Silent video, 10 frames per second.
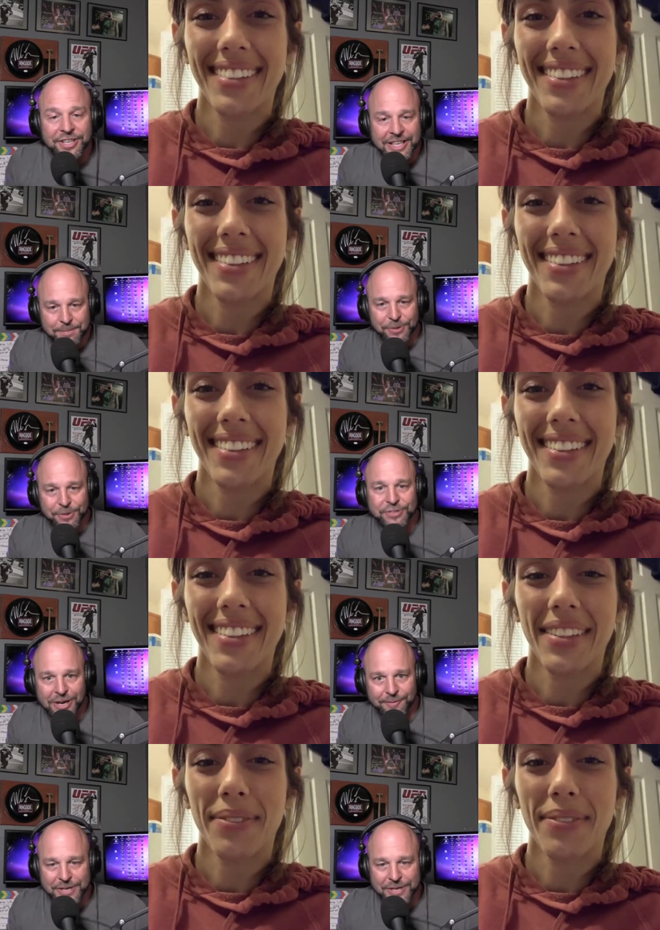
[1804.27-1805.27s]
Speaker 1: you keep
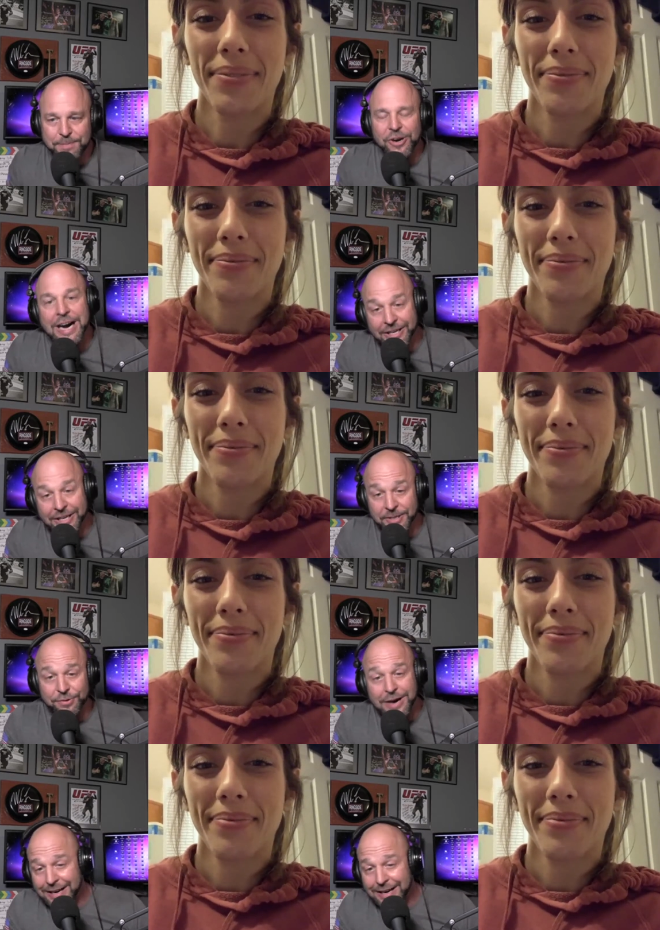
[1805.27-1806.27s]
yourself, keep your eye on the
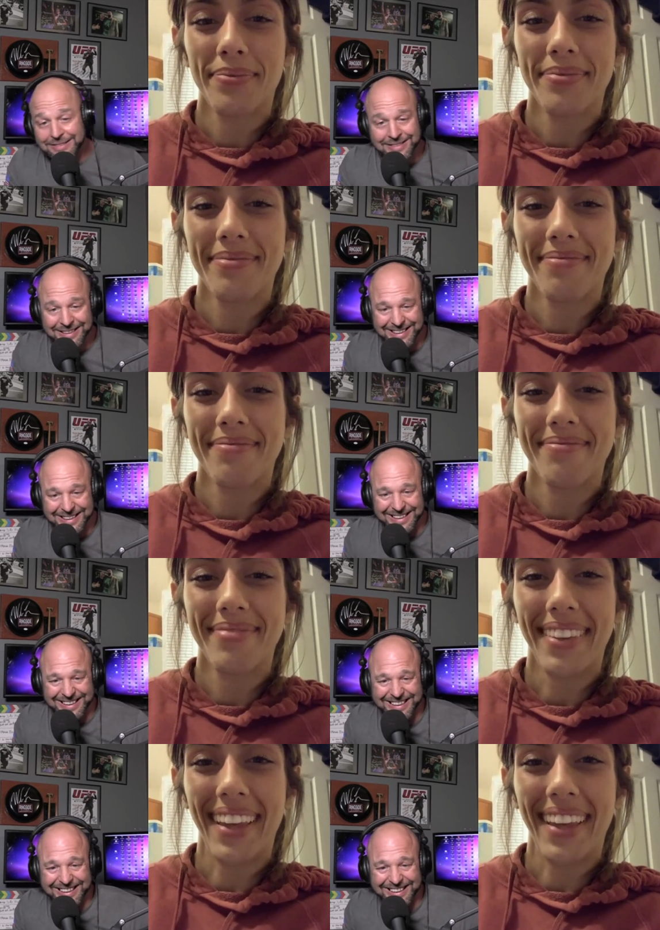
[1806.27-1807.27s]
prize.
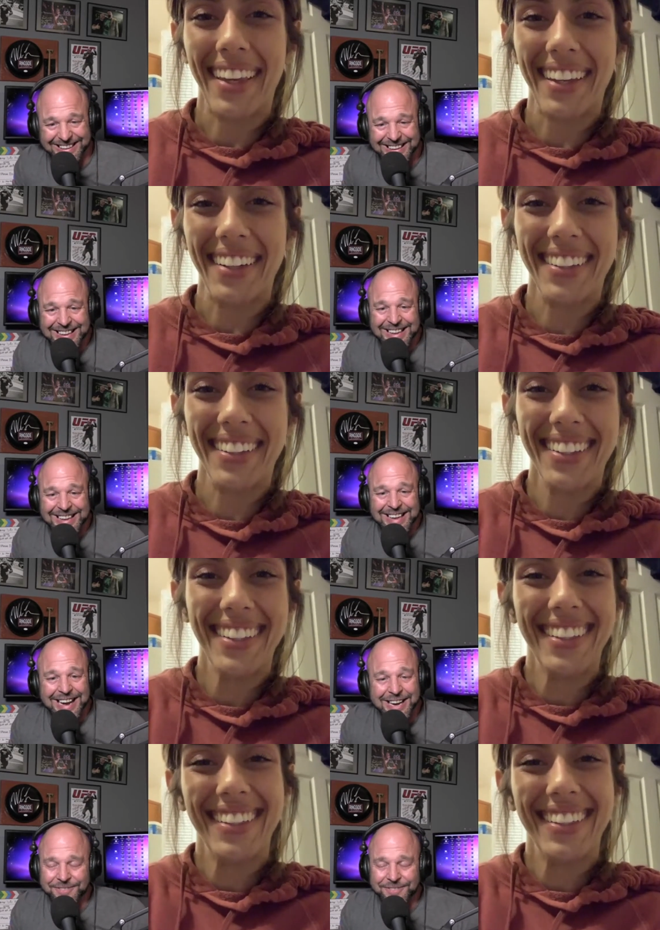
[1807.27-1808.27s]
Thank you.
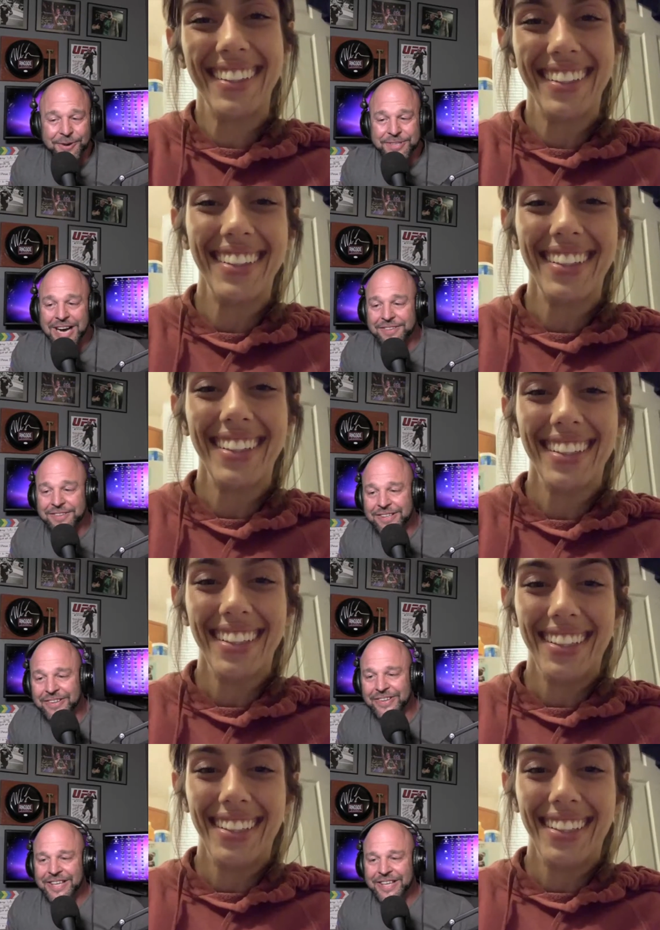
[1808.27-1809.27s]
I have no doubt that
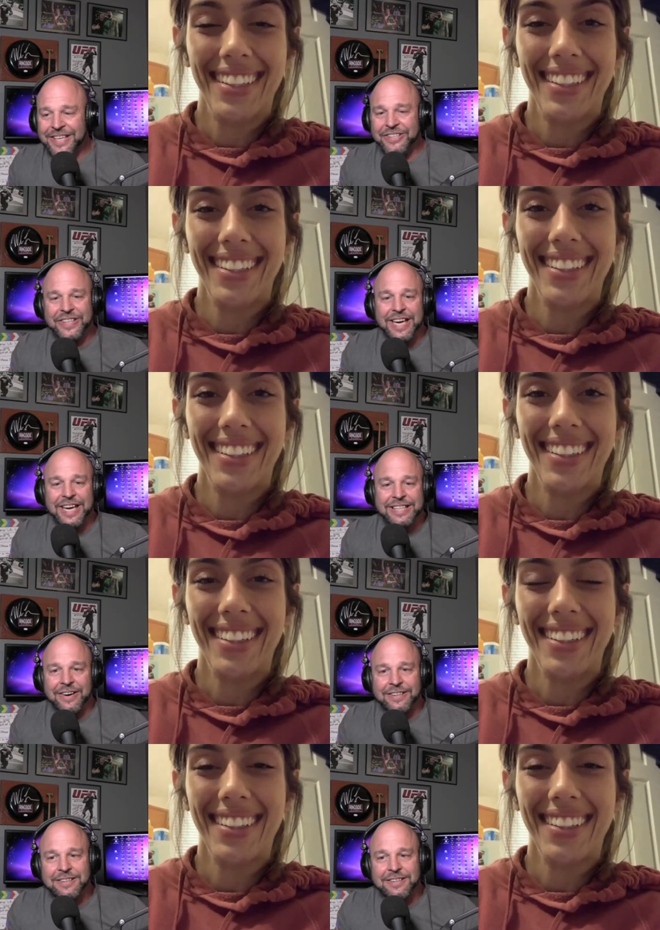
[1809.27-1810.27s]
you'll you'll get
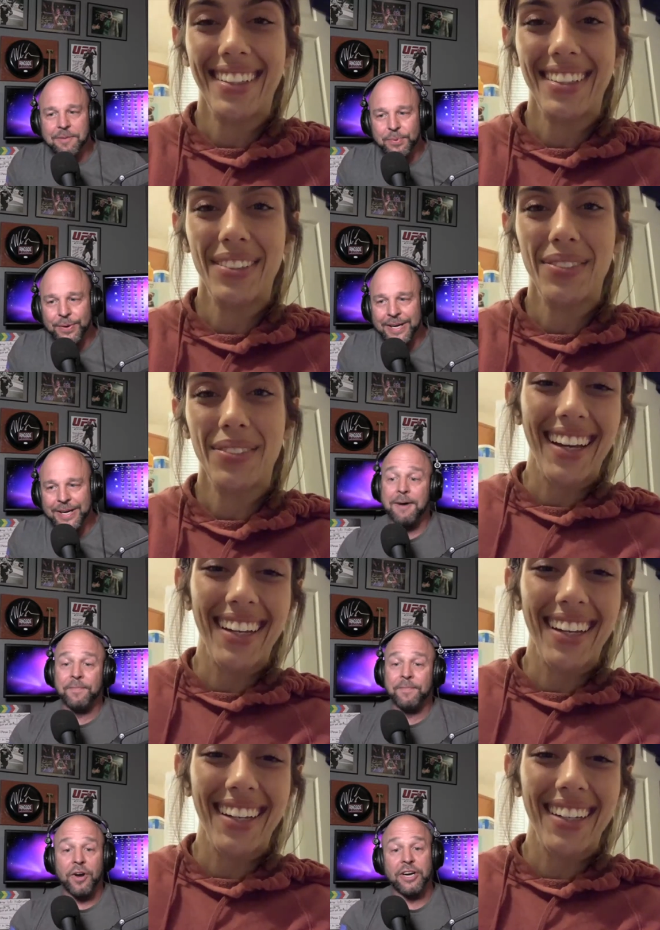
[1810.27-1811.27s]
there at some point.
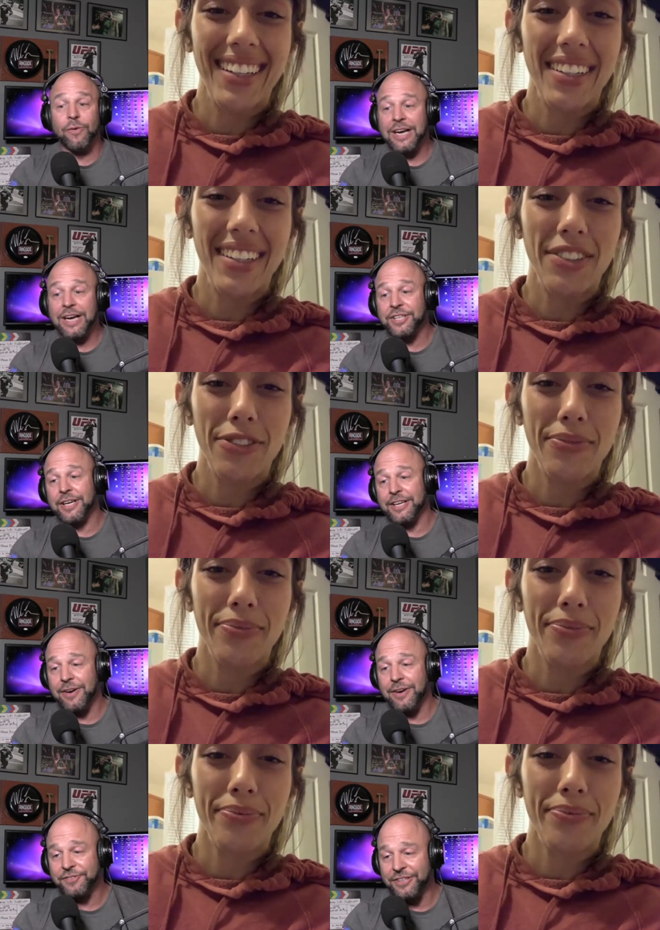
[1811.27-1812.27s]
Yeah. Are you watching uh,
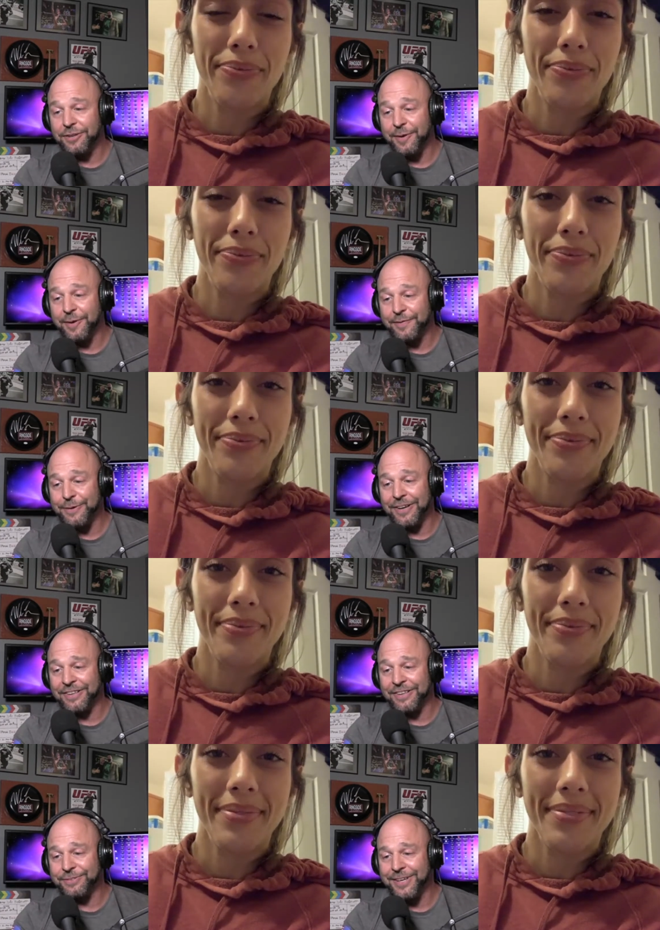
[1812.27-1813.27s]
U F C two fifty-one
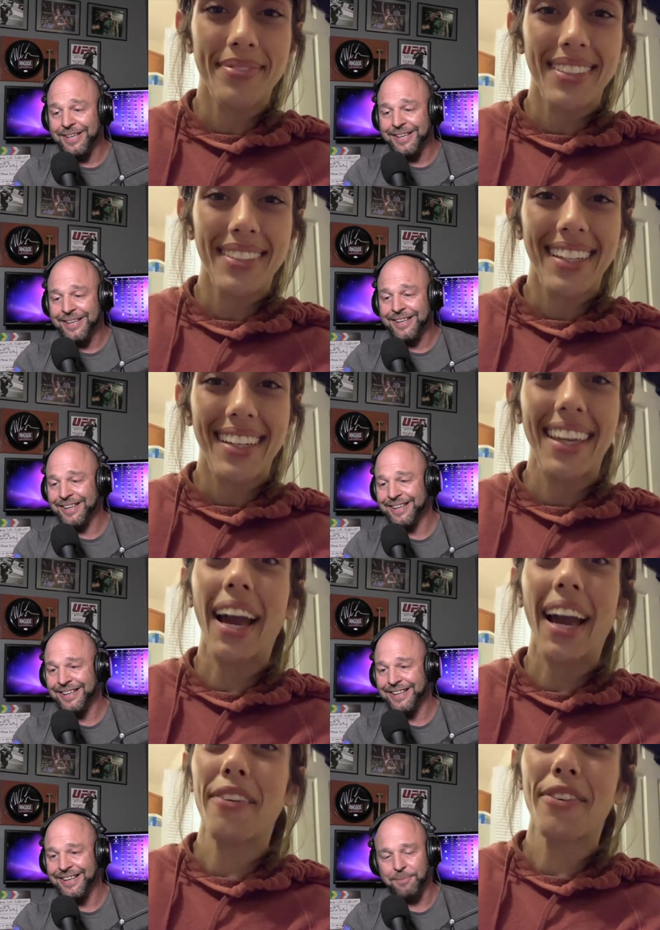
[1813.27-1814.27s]
this week?
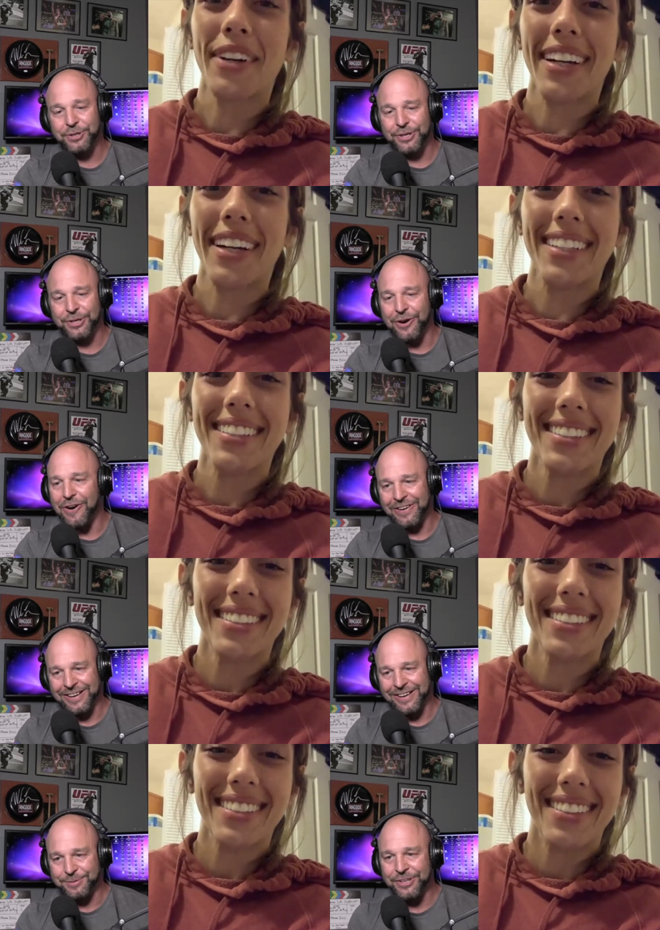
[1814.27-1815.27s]
Yeah, of course. Y'all,
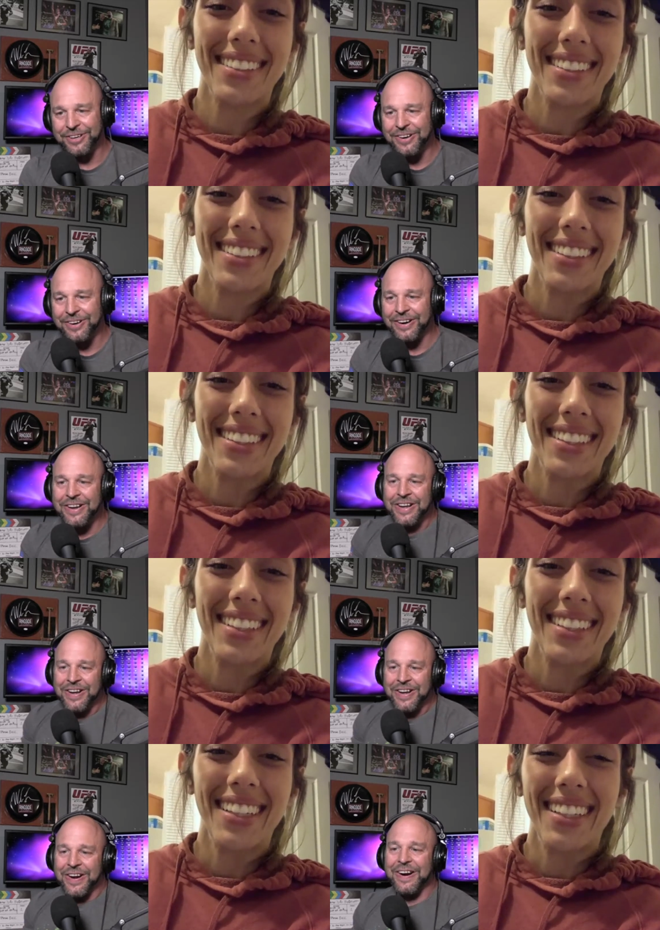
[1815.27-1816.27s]
I'm sure you are.
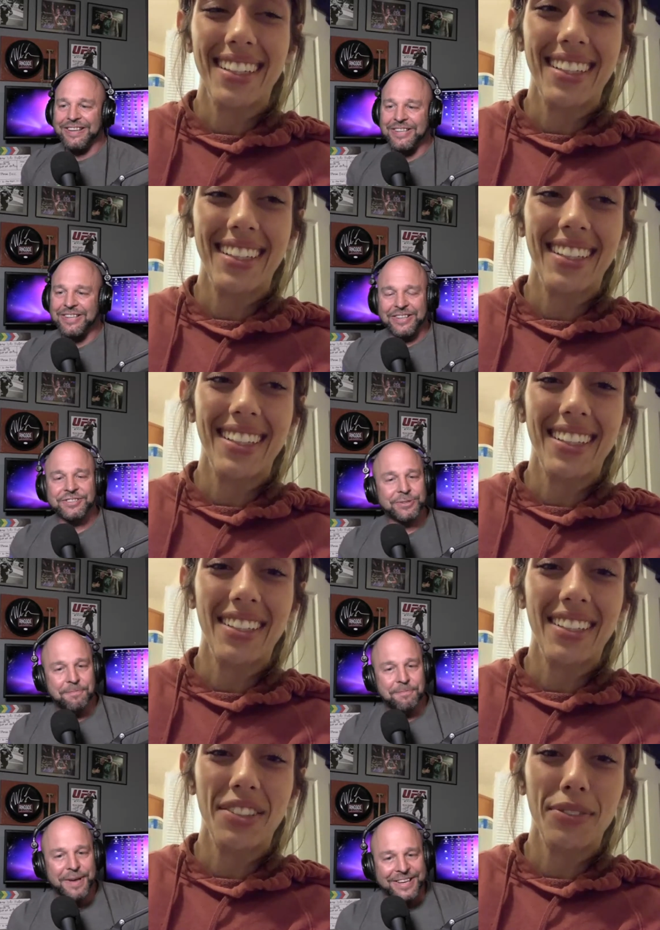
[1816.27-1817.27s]
All right. So let's do
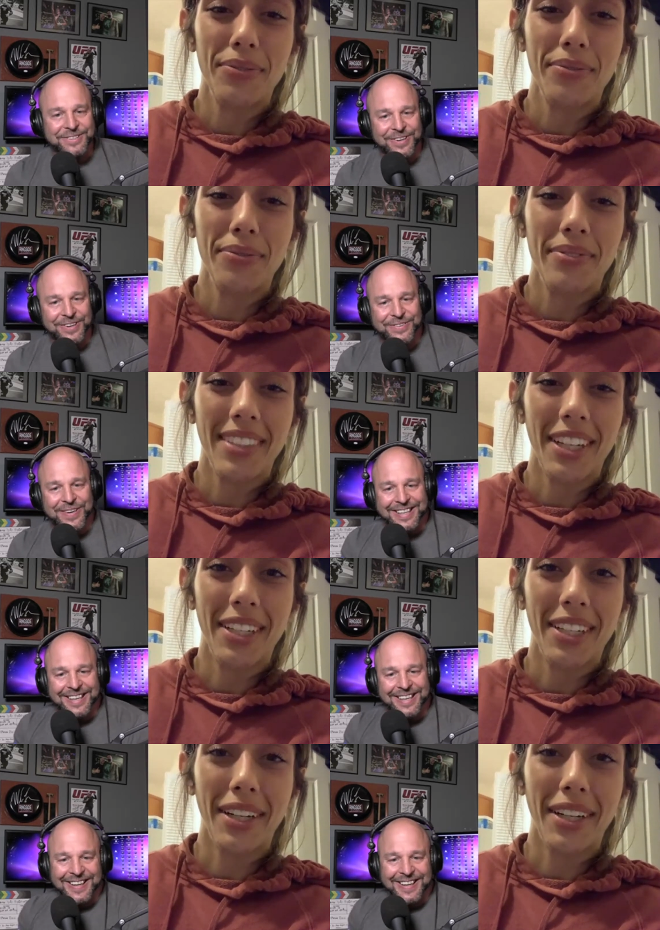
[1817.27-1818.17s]
some picks real quick.